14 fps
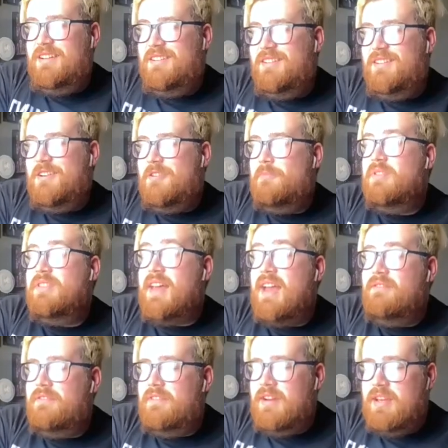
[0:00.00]
don't know, but
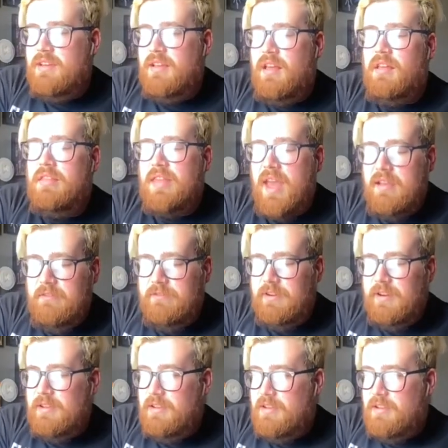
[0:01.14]
thankfully,
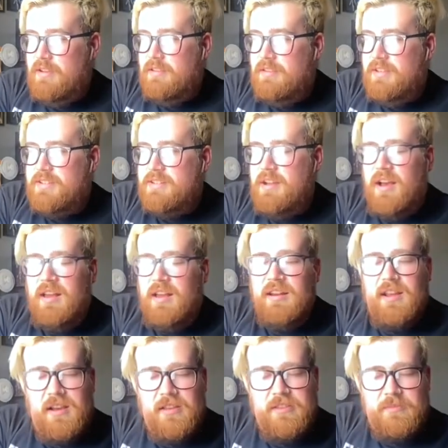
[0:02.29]
there's not a
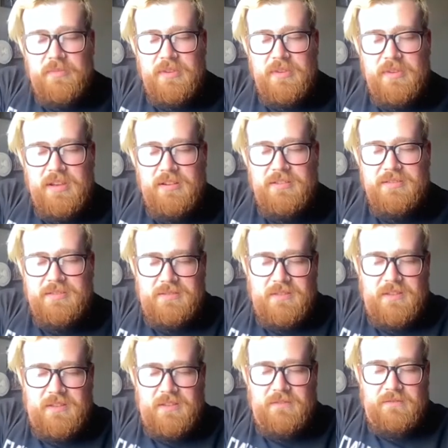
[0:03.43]
lot of them here because
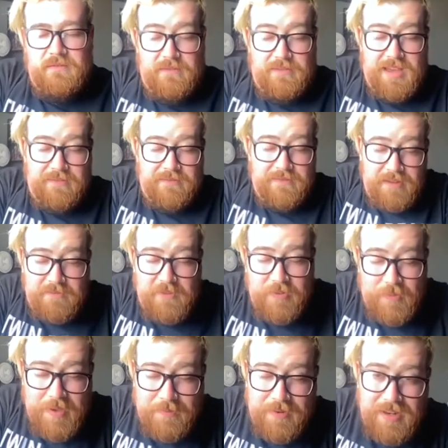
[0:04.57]
thankfully most
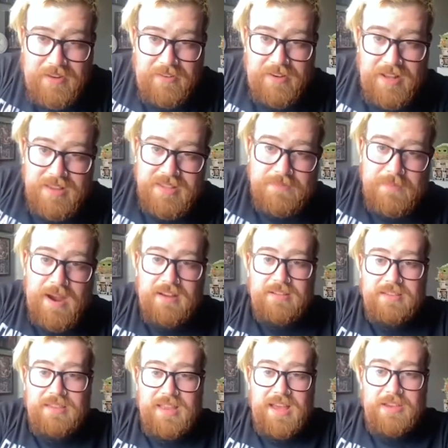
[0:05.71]
people here are a little smarter
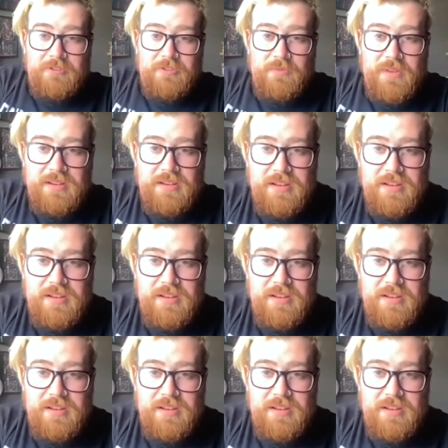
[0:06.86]
than that. You would have been,